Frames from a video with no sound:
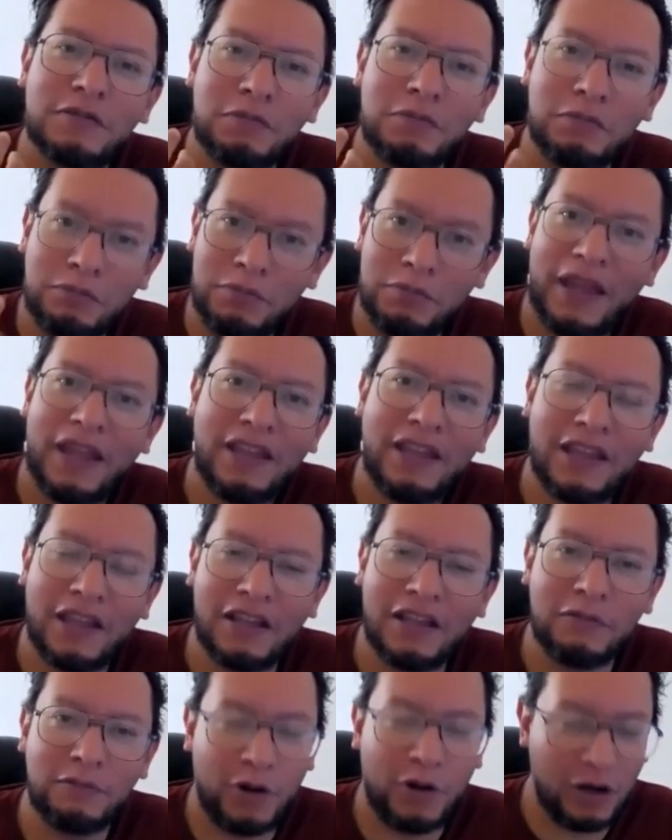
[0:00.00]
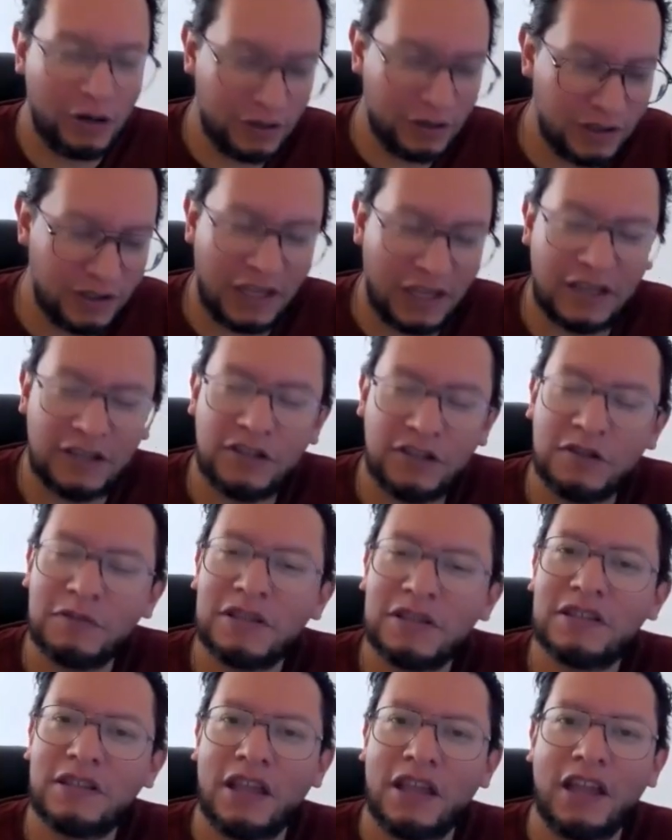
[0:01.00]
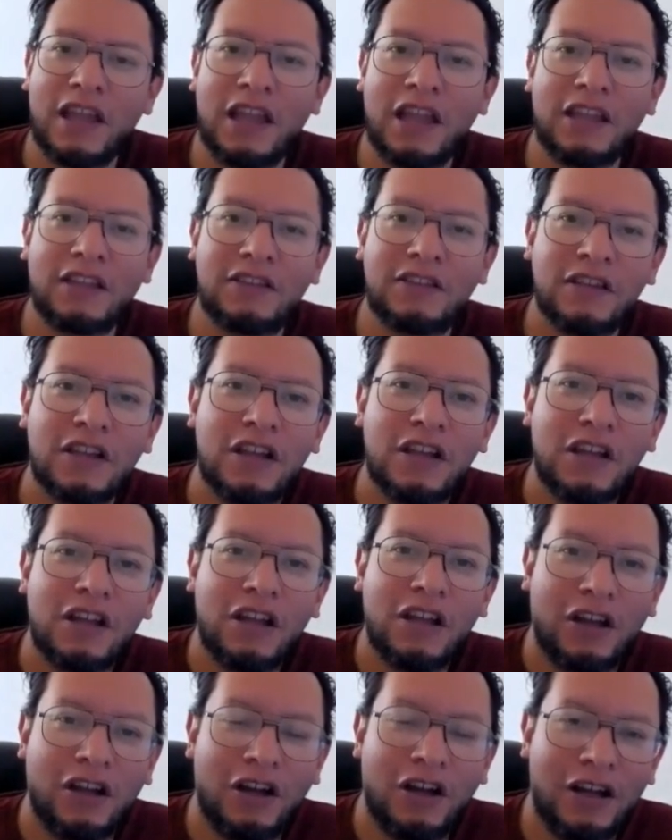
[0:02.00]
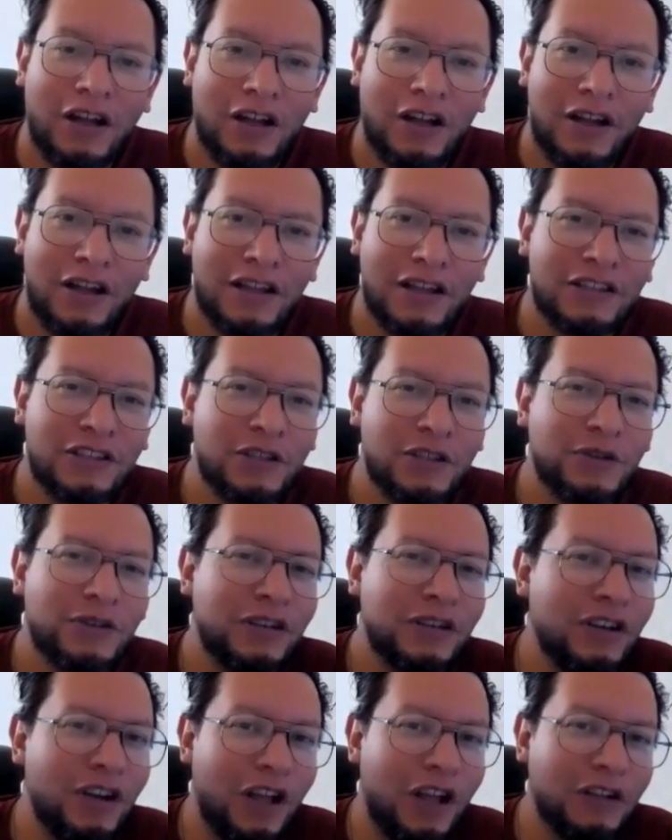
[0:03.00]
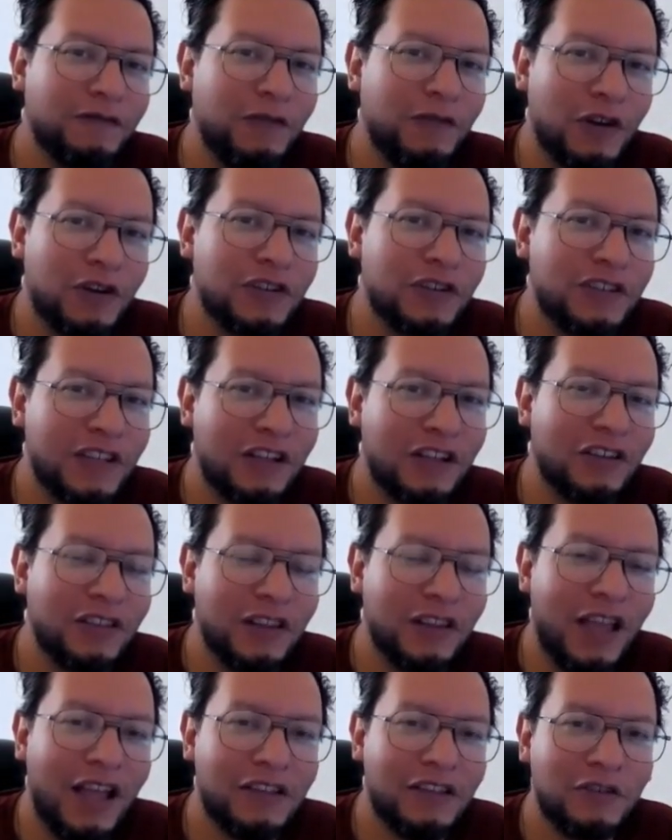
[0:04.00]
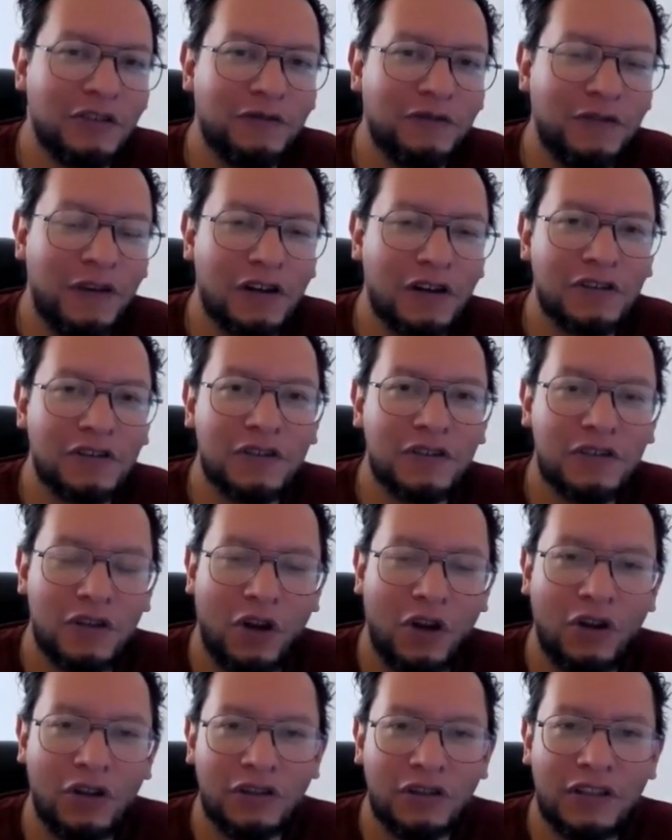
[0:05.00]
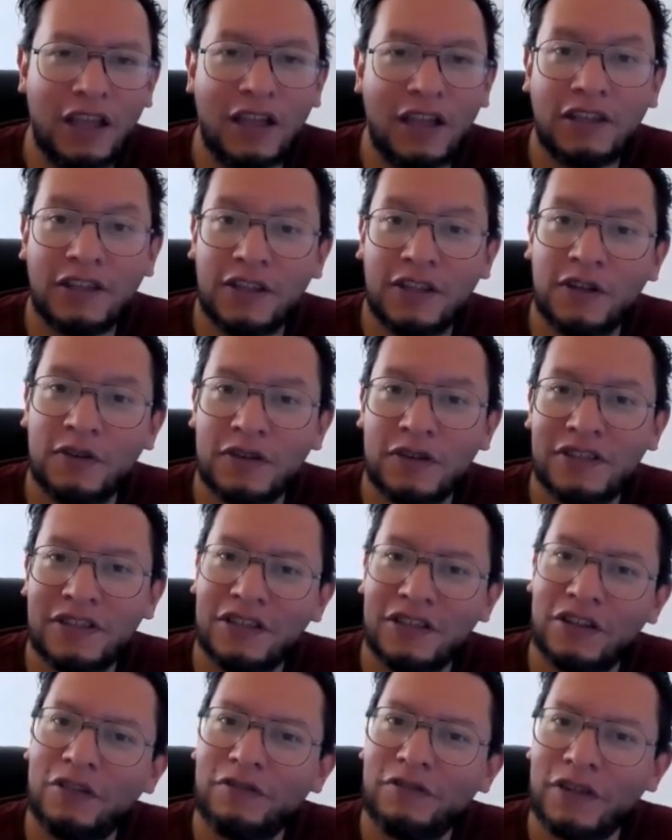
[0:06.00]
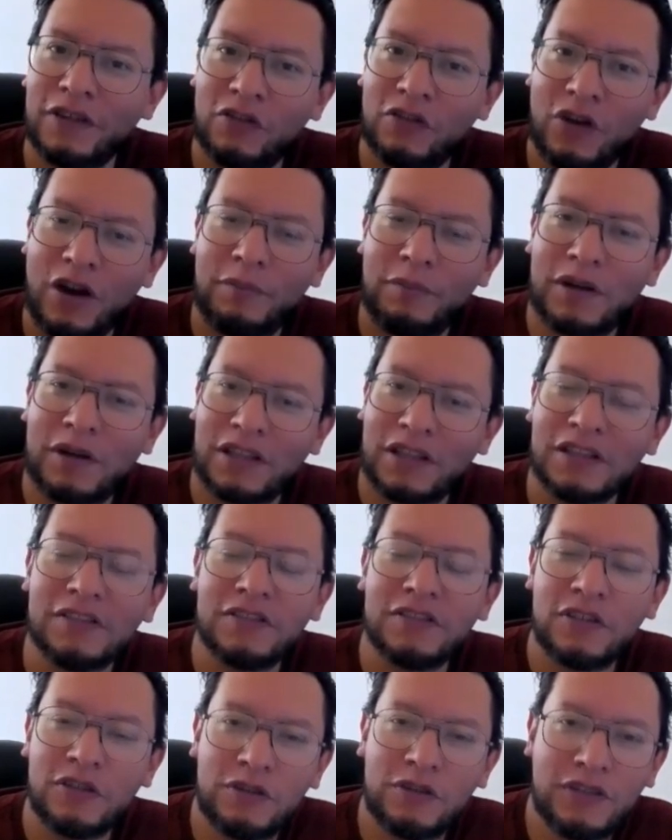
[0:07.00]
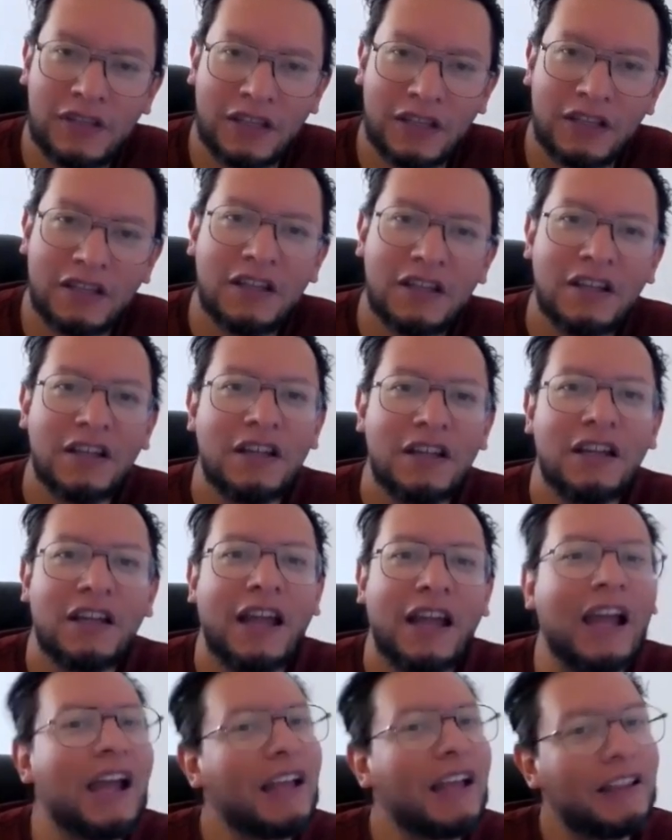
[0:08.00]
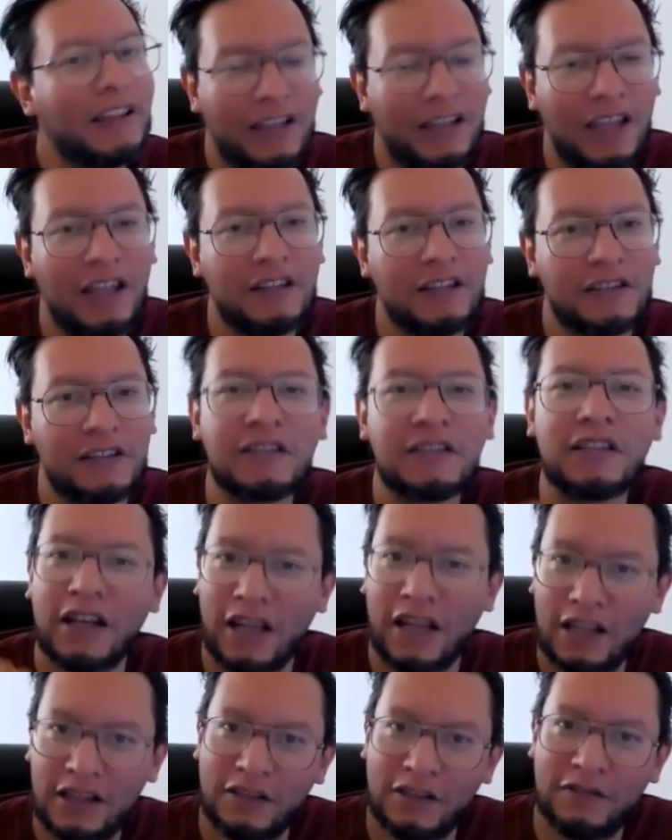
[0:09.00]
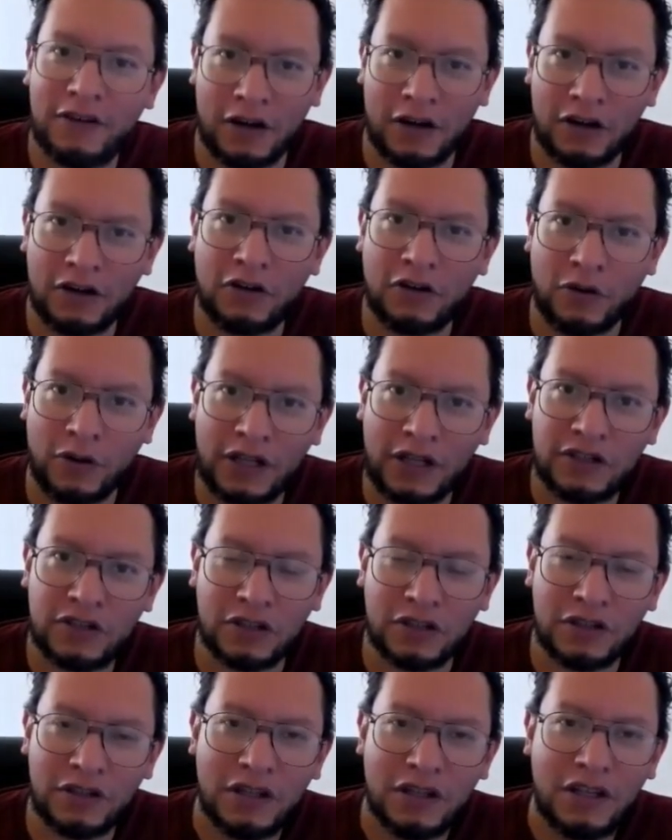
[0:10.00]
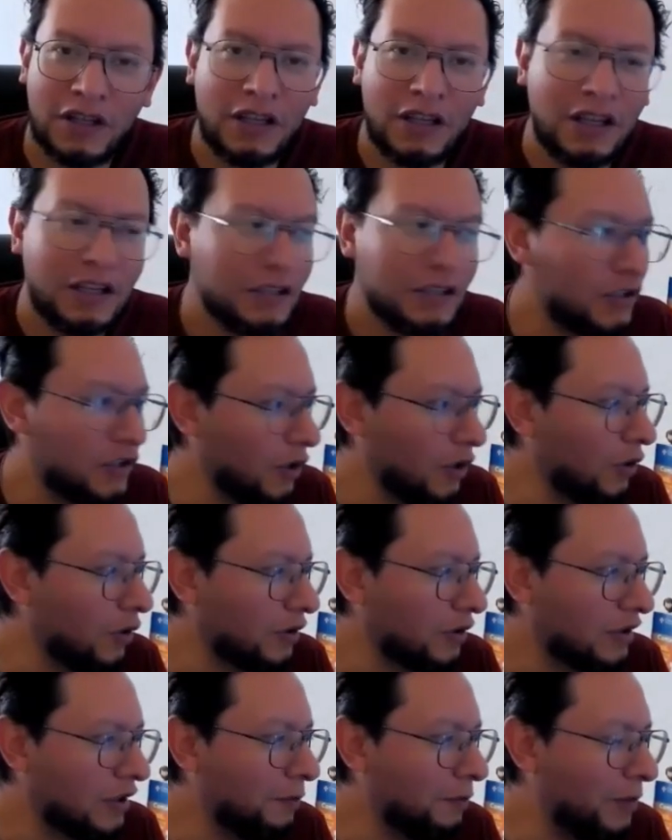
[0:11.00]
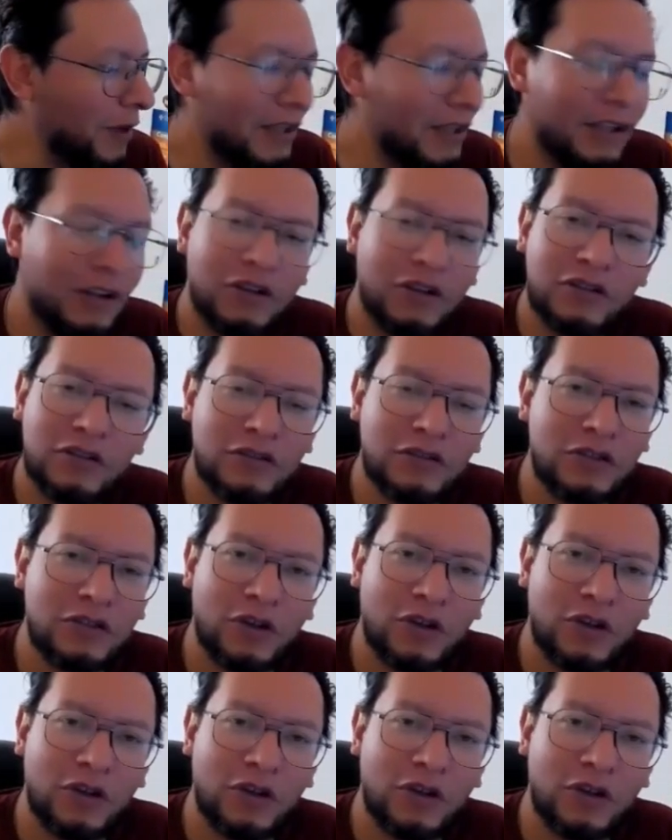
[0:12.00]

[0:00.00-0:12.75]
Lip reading: making pronunciation mistakes, you're not focusing on that. You're focused on the accuracy of the grammar he's using. And again, selective error correction. So depending on